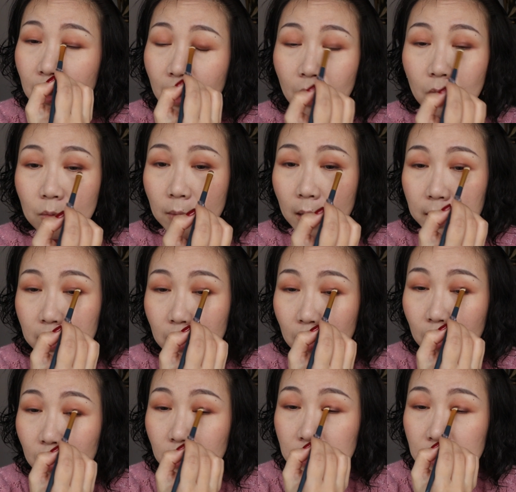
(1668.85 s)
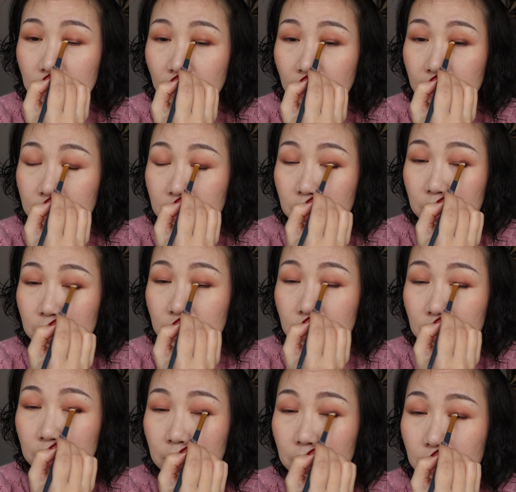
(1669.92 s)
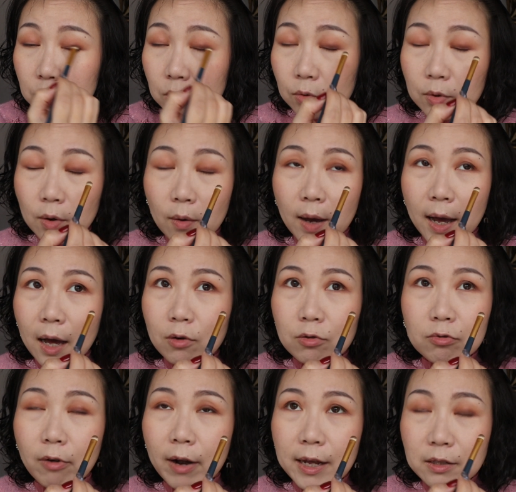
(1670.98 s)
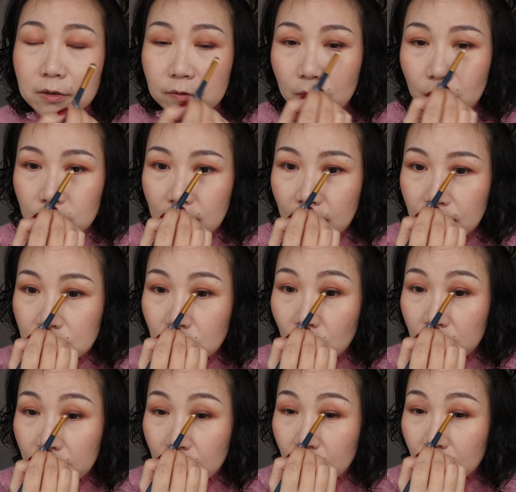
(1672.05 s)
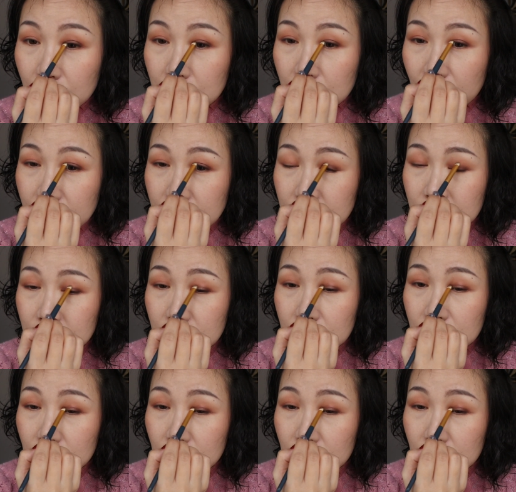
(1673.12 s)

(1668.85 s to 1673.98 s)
Oh my God, it just, you don't know how grateful that I am, as,